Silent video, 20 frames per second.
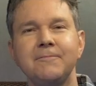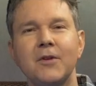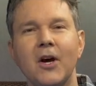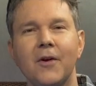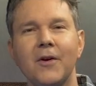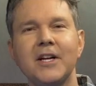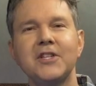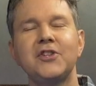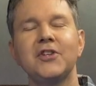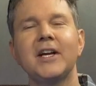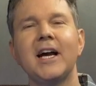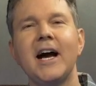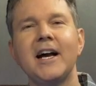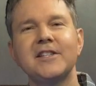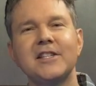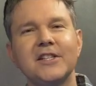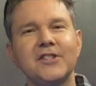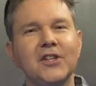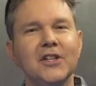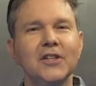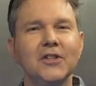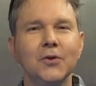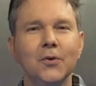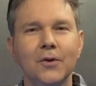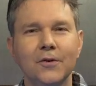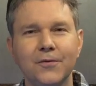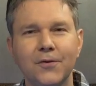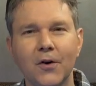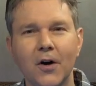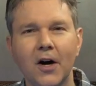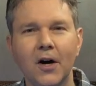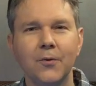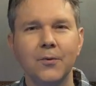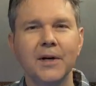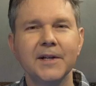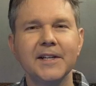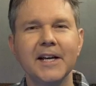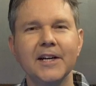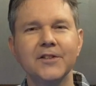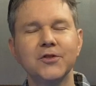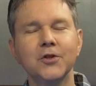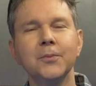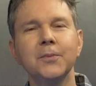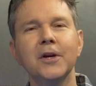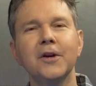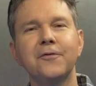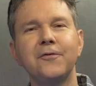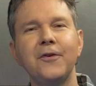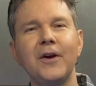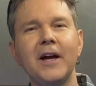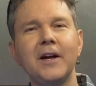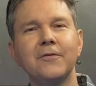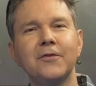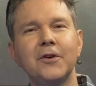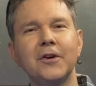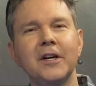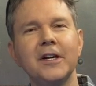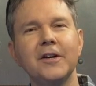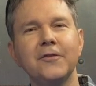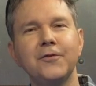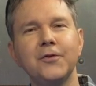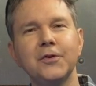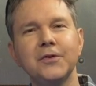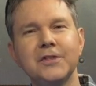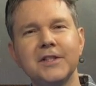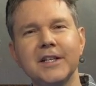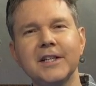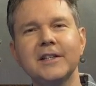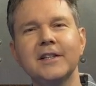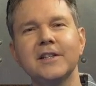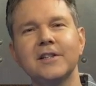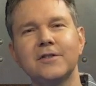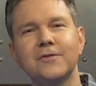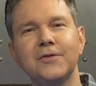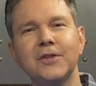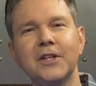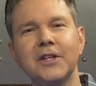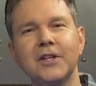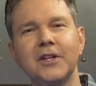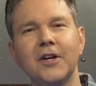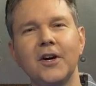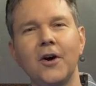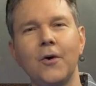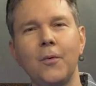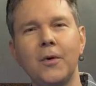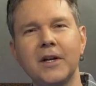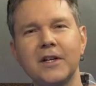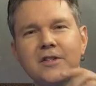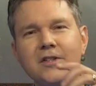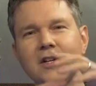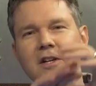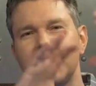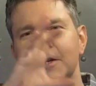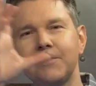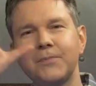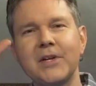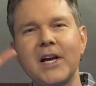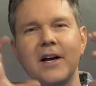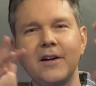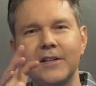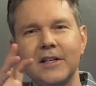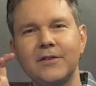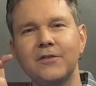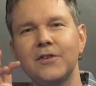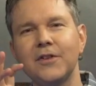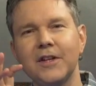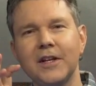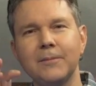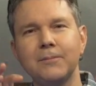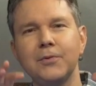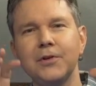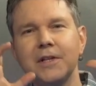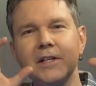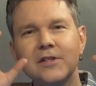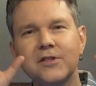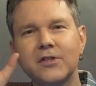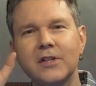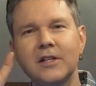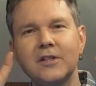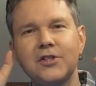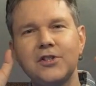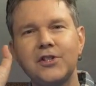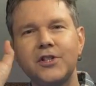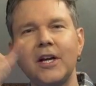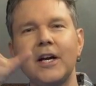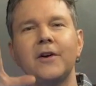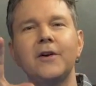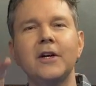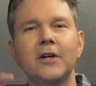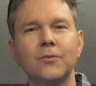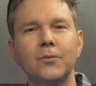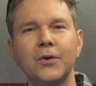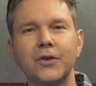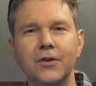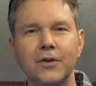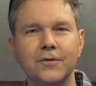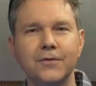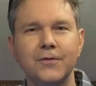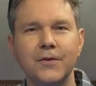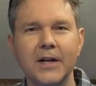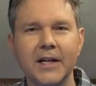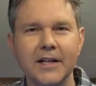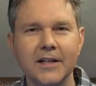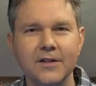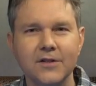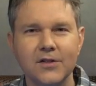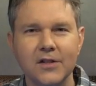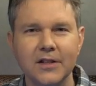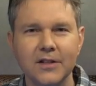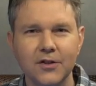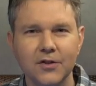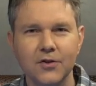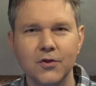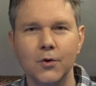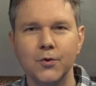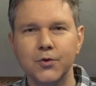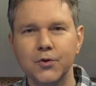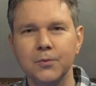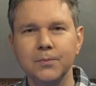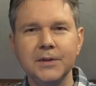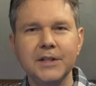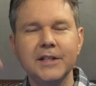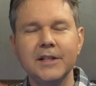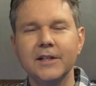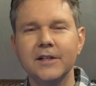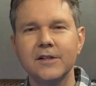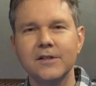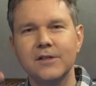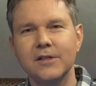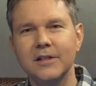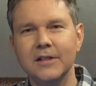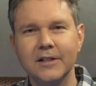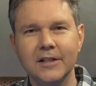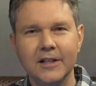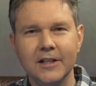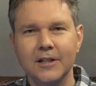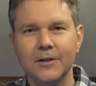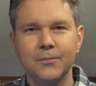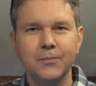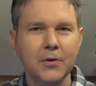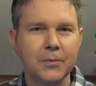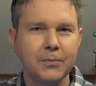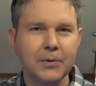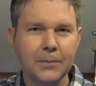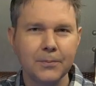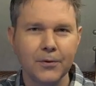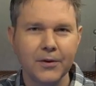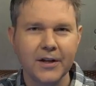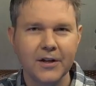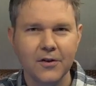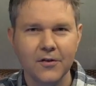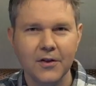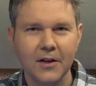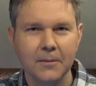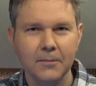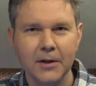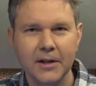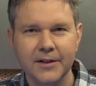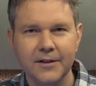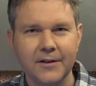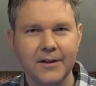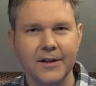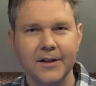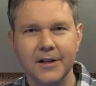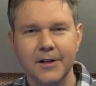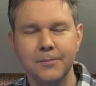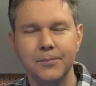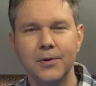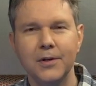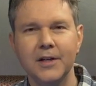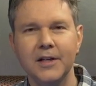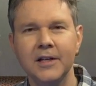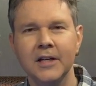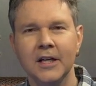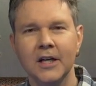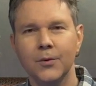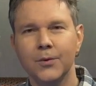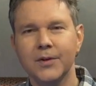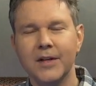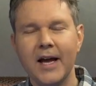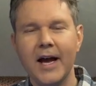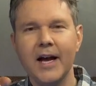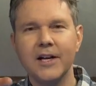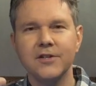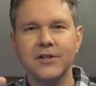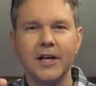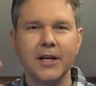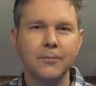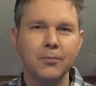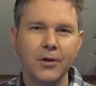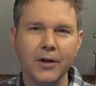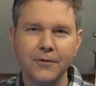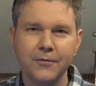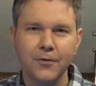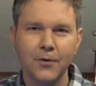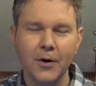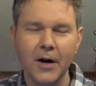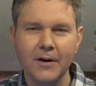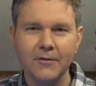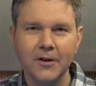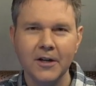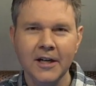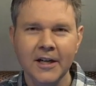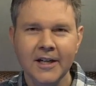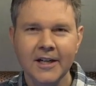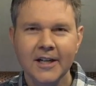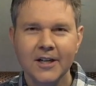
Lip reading: All right, you guys, that's going to do it for our rundown. Do me a favor, if you dig this video when it's clipped out and everything, please share it with your friends and your social medias and the people that you think might dig EP with the hashtag PlayForever.